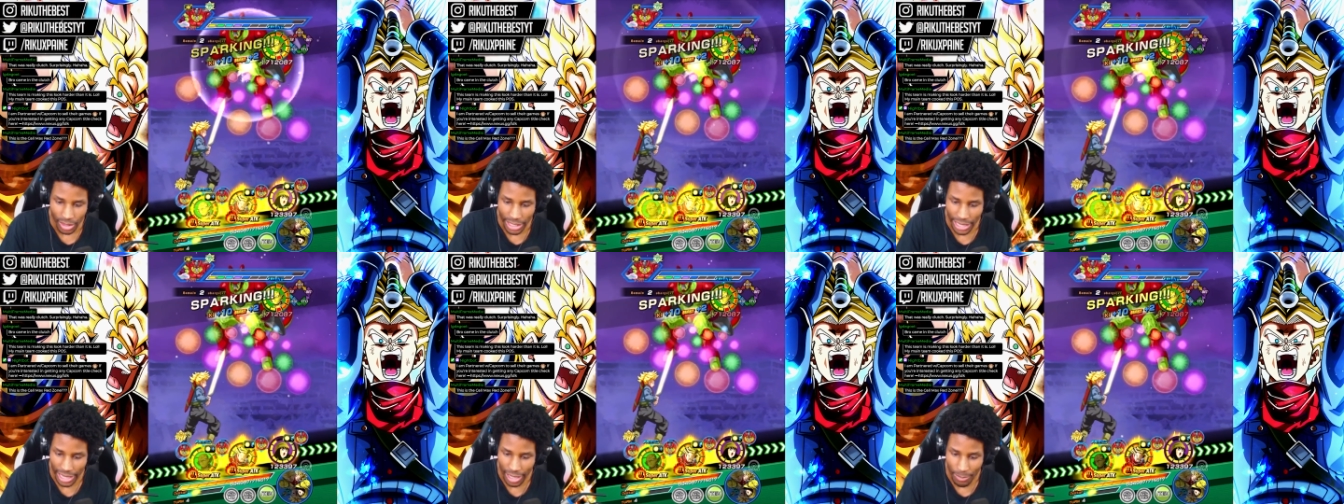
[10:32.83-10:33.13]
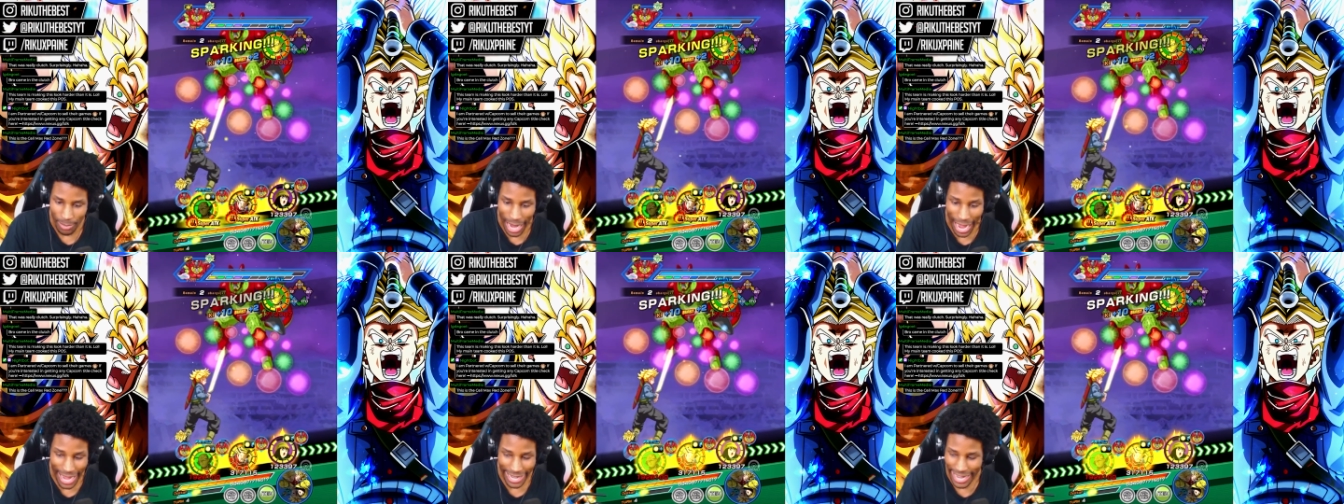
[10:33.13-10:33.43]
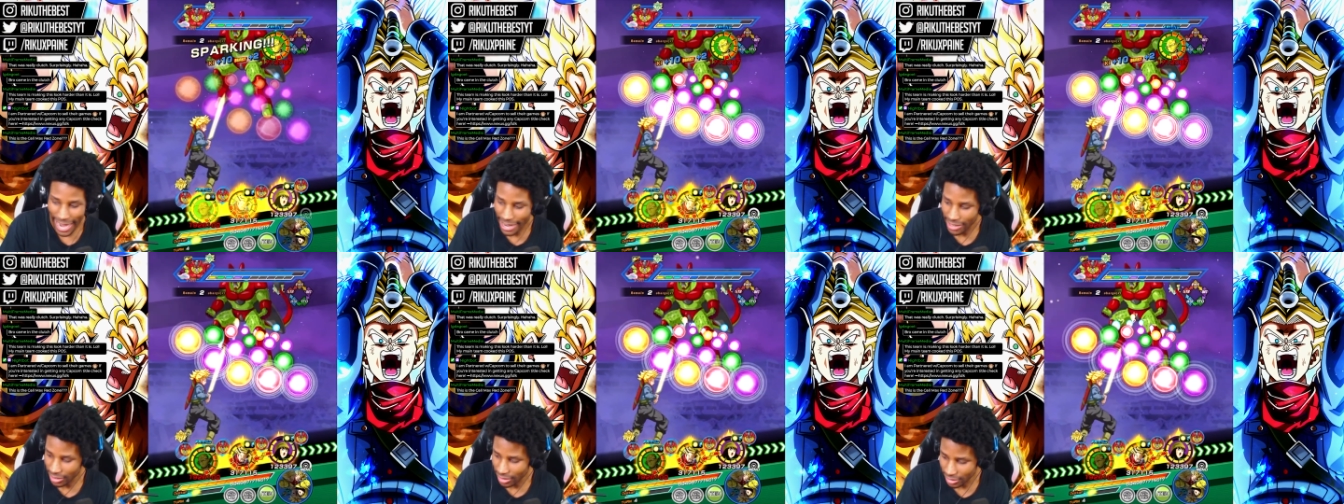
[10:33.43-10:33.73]
Hey, man, I
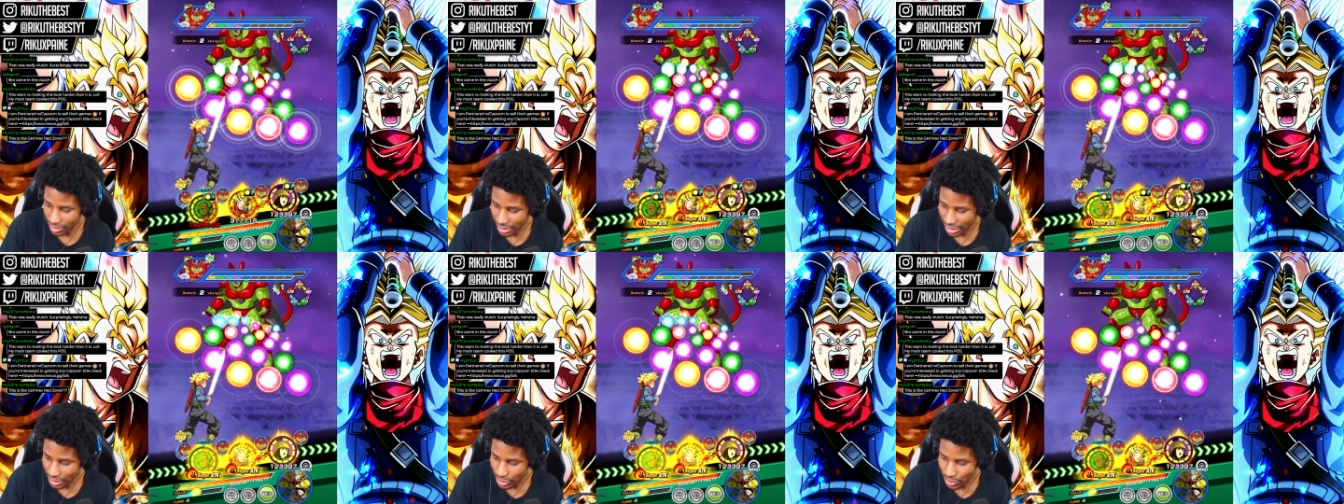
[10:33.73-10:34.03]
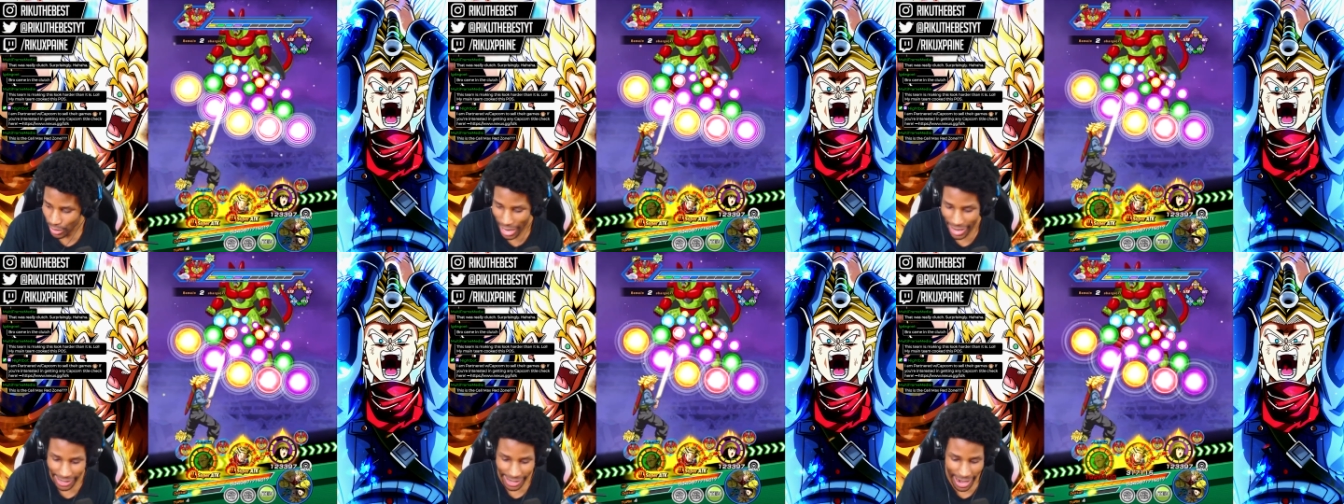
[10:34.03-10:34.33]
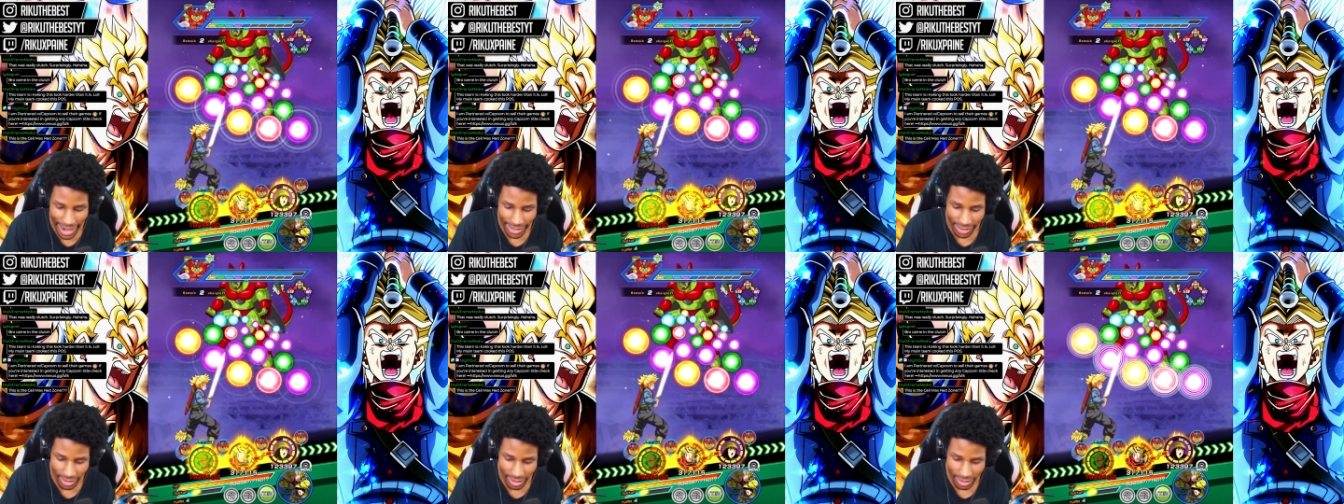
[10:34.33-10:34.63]
kind of look like you. I
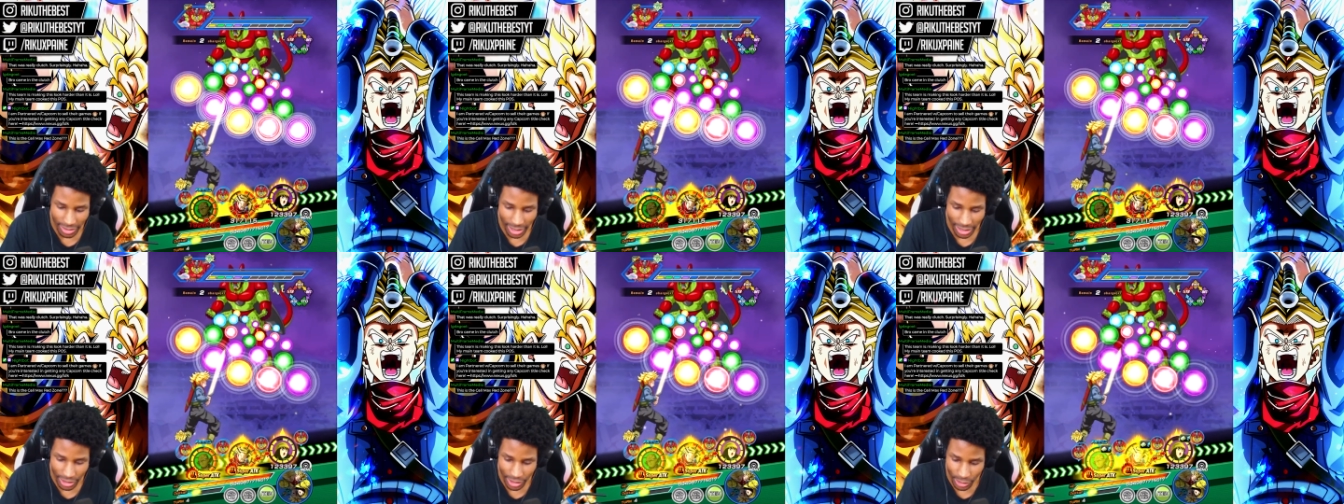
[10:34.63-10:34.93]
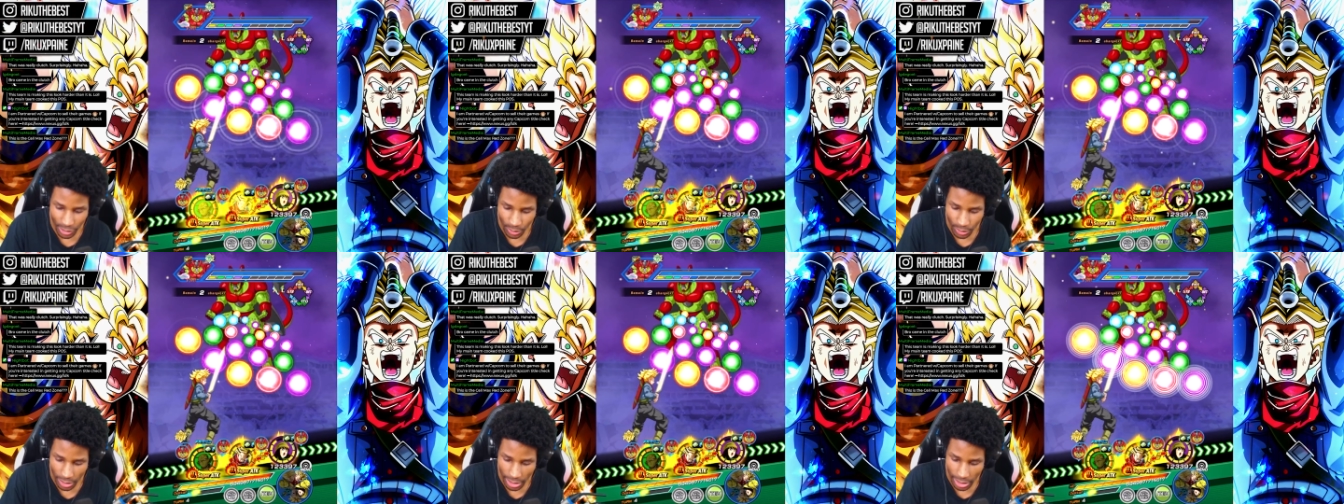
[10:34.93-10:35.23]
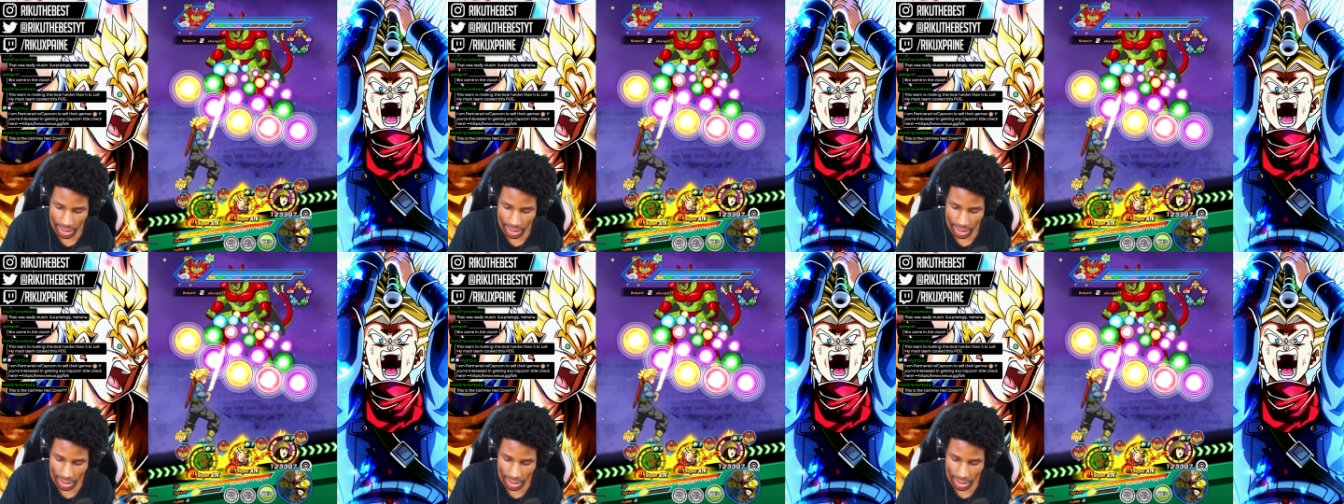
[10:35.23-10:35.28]
kind of look like you.